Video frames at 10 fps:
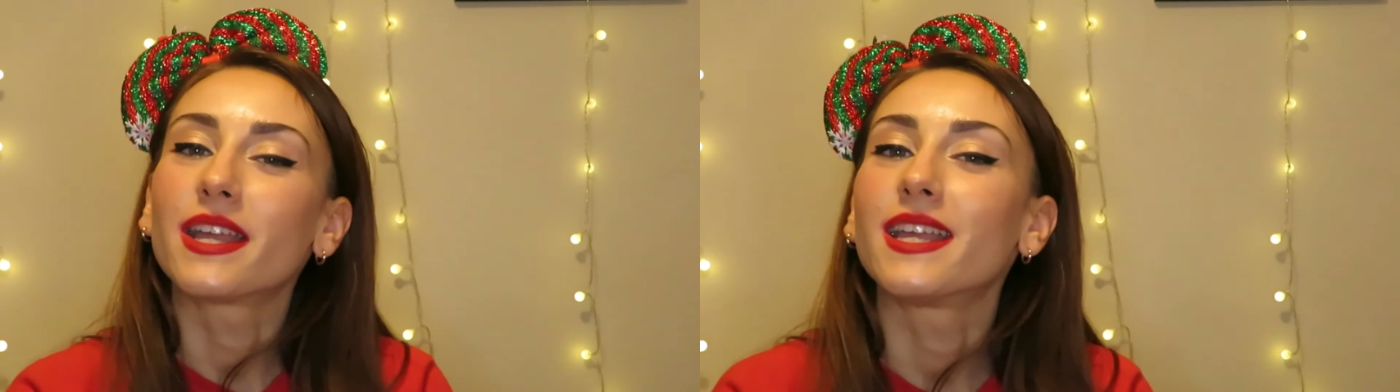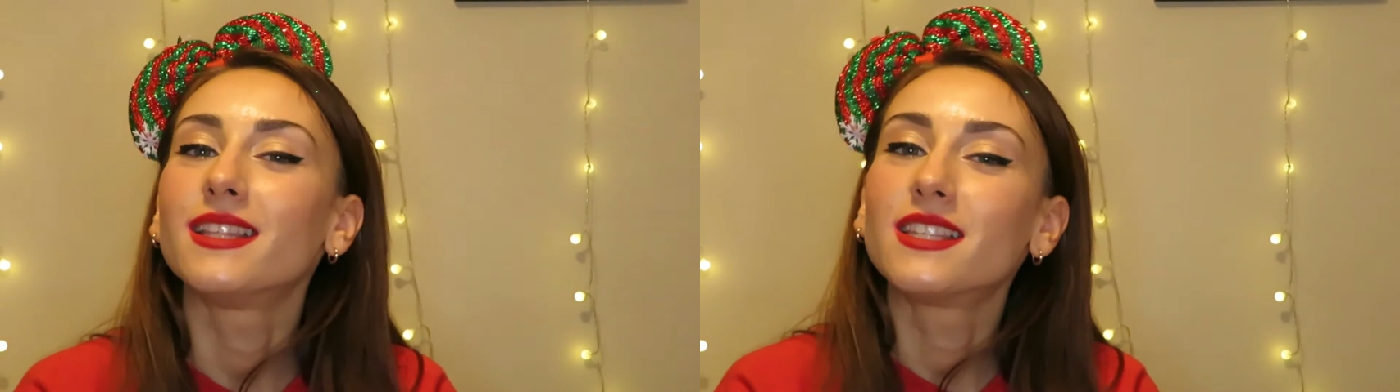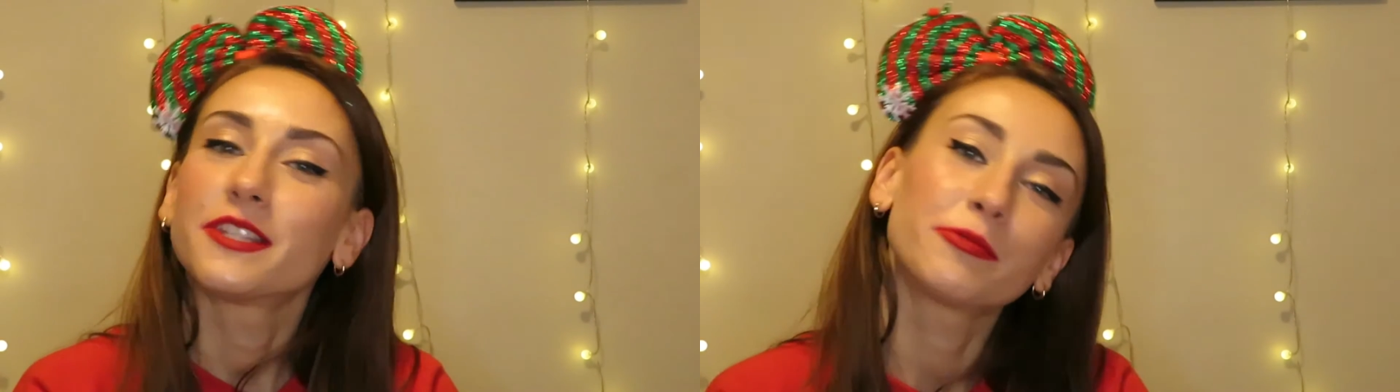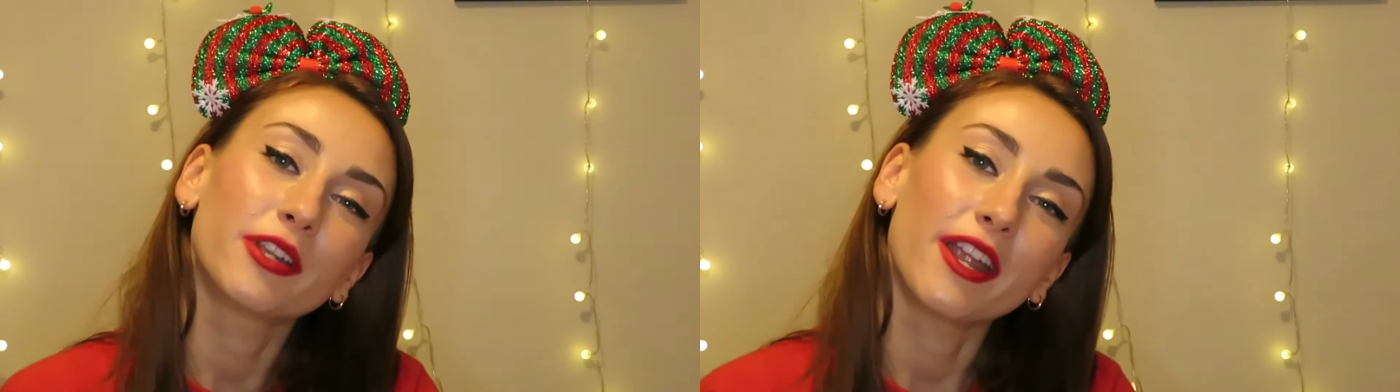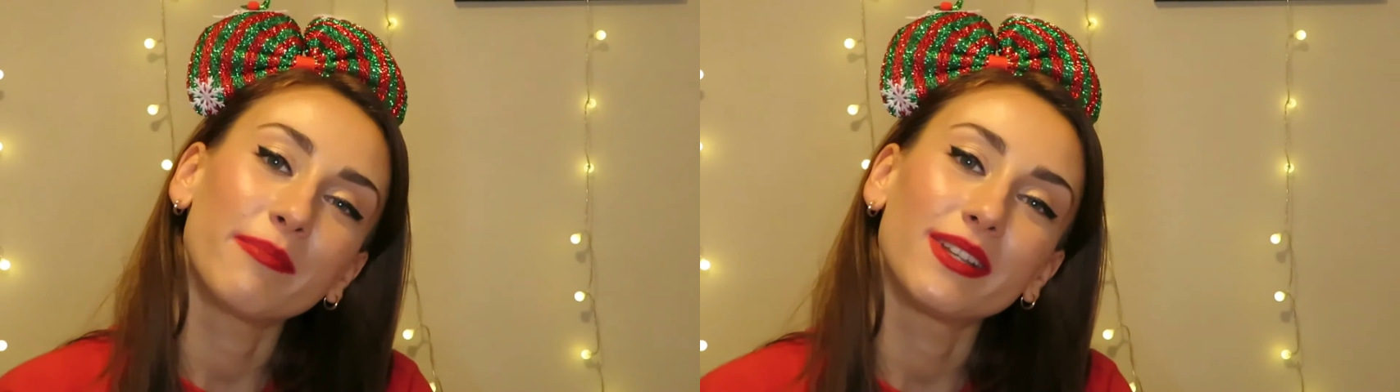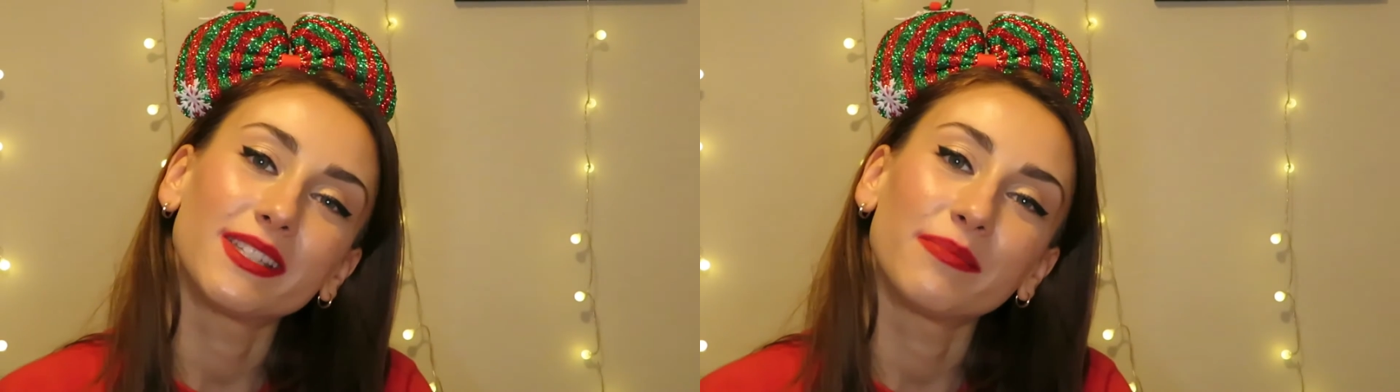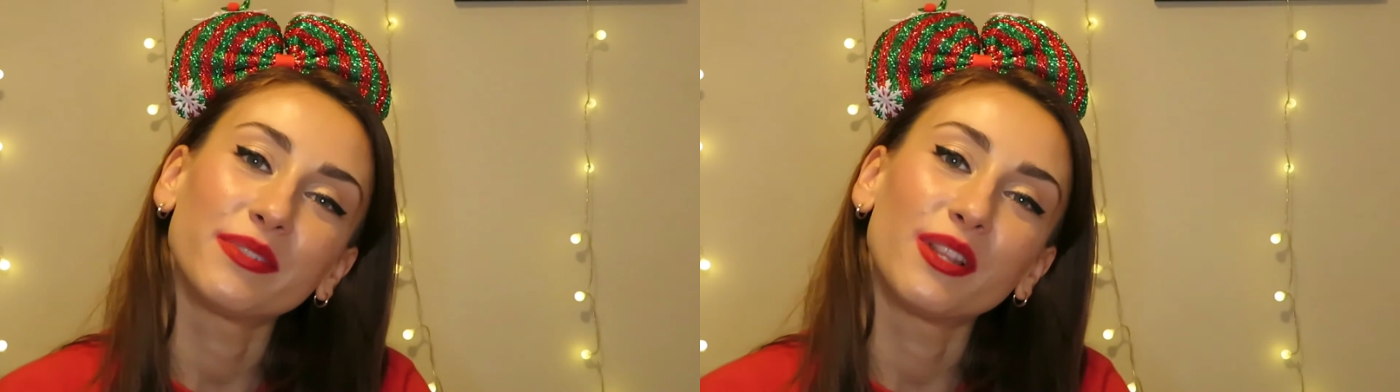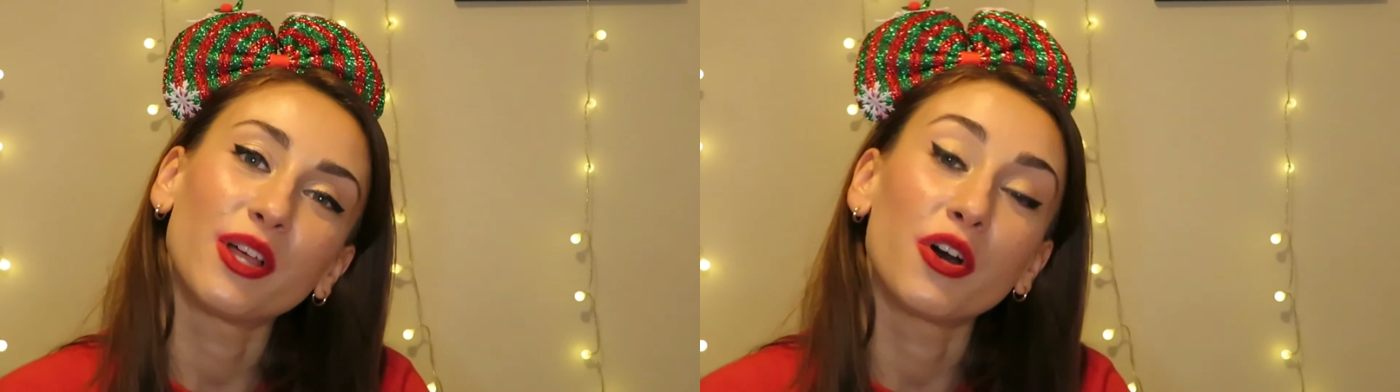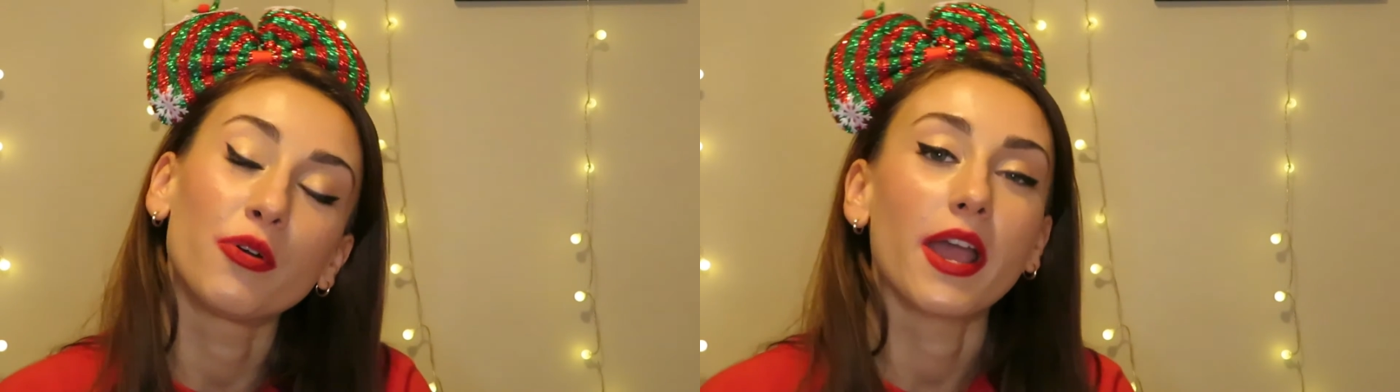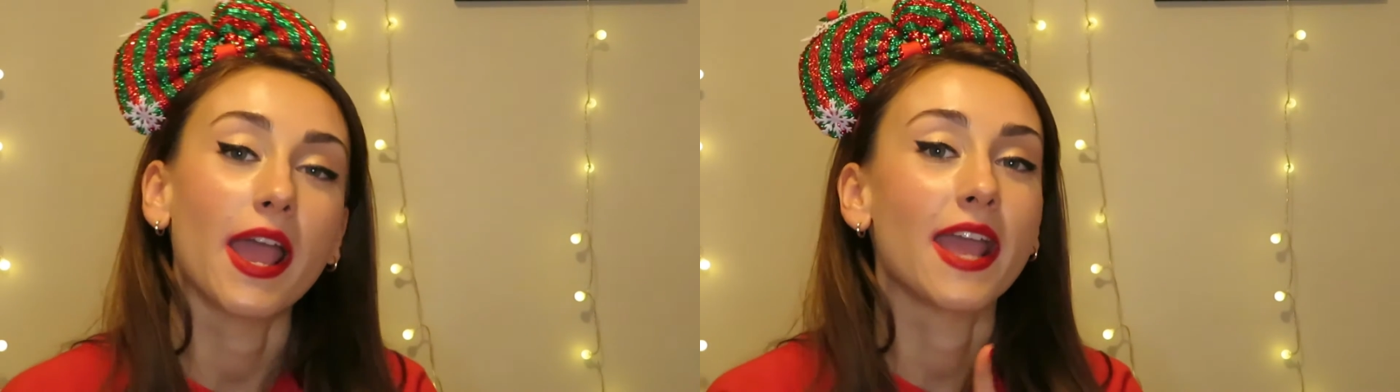hit the subscribe button
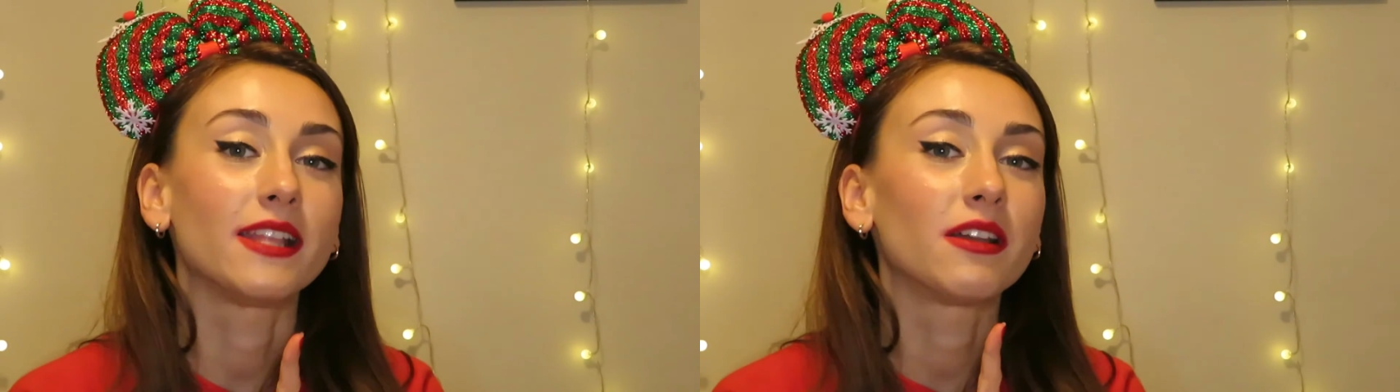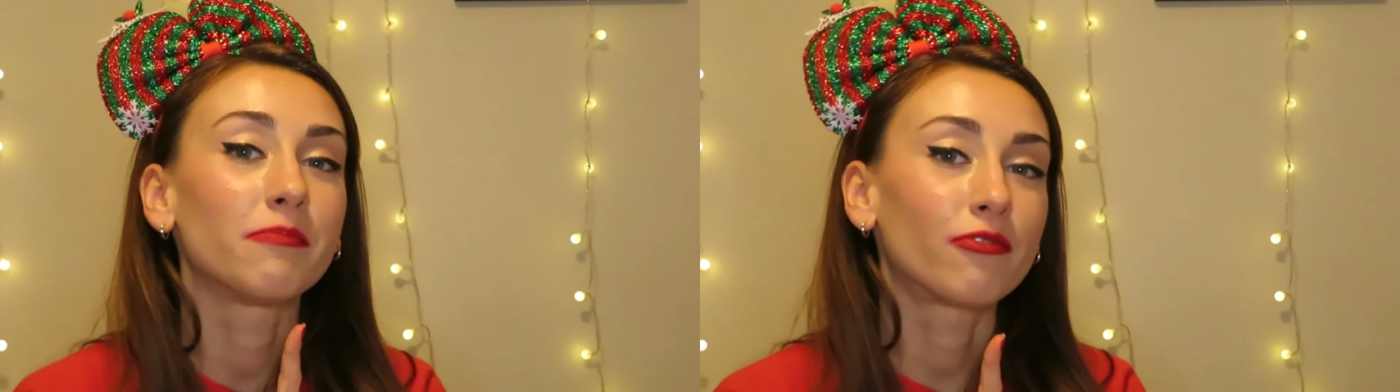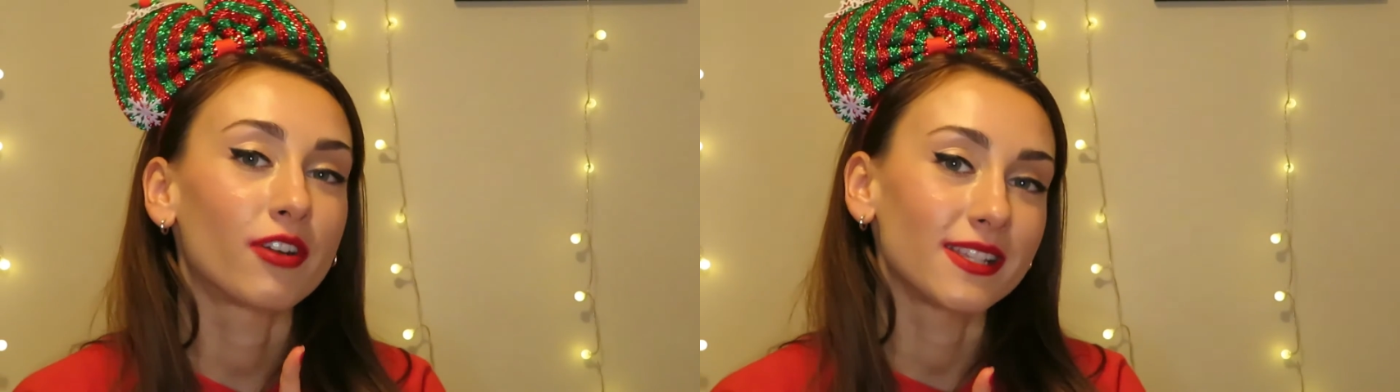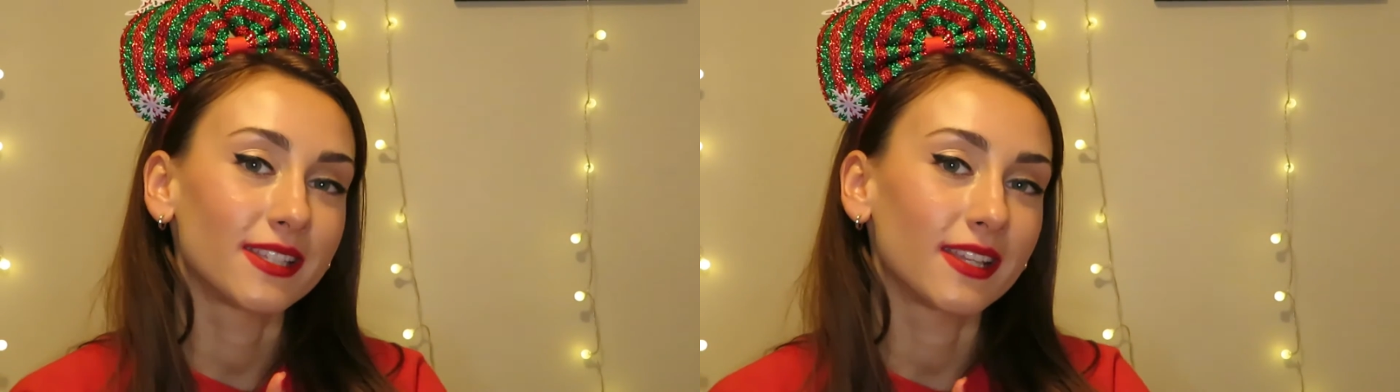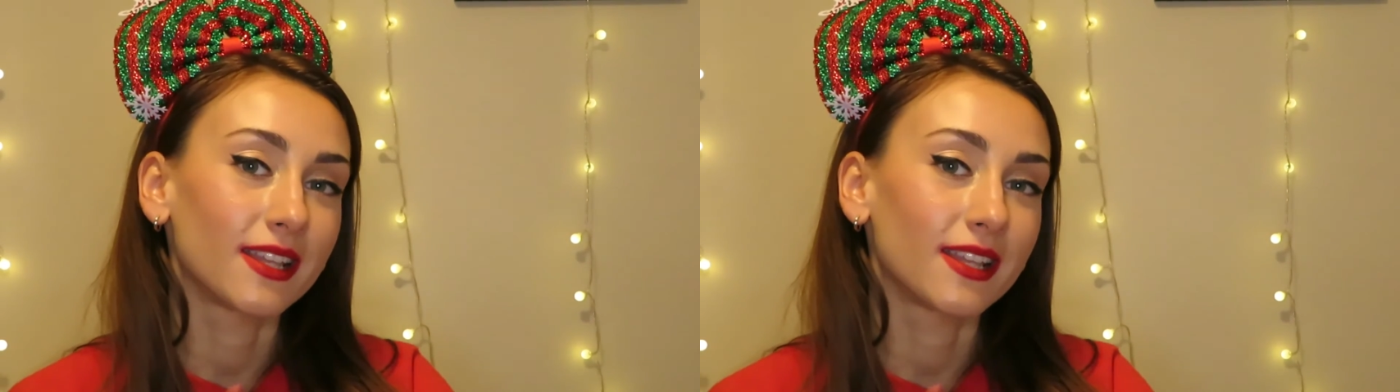below and press